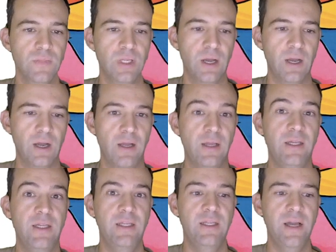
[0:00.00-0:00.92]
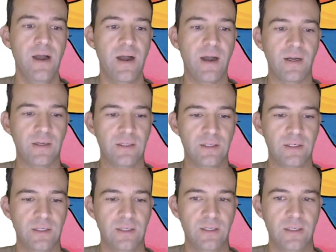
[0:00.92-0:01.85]
Hi-ya!
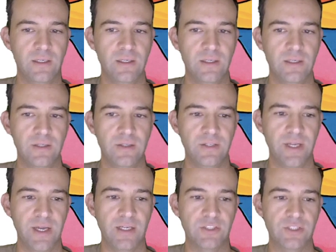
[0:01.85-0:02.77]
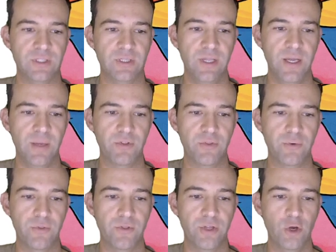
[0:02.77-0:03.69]
Dash leapt
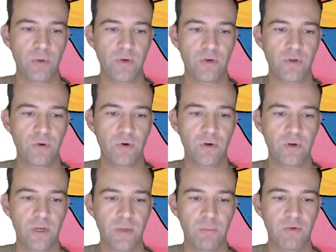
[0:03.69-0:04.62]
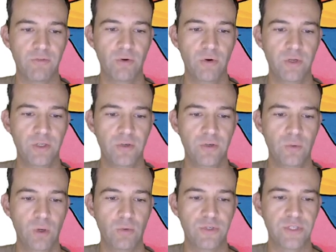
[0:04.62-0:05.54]
through the open door, and before he knew
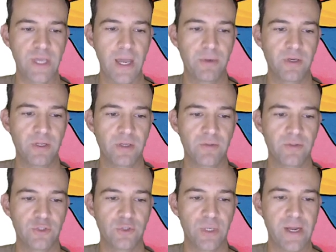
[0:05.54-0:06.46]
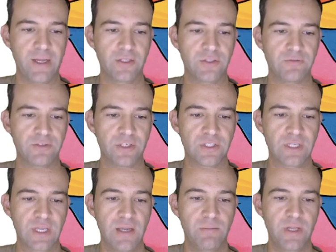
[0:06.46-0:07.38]
what was happening, the dragon's fist
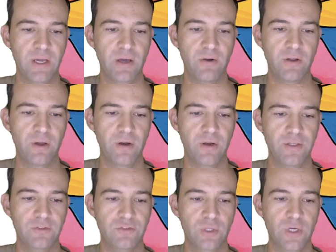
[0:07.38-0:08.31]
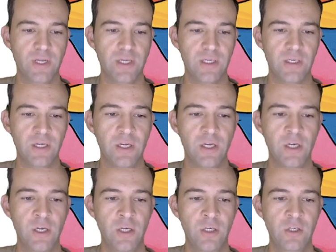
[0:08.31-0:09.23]
came down on Nani's tray.
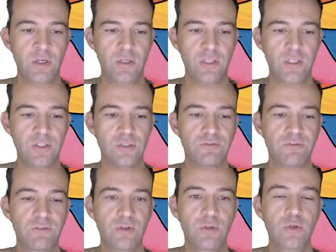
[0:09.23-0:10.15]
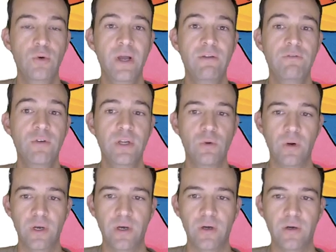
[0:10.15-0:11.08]
Cookies flew
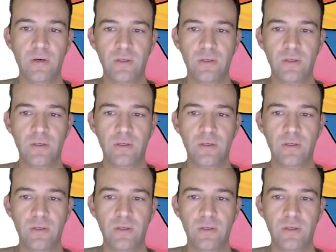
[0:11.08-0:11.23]
everywhere.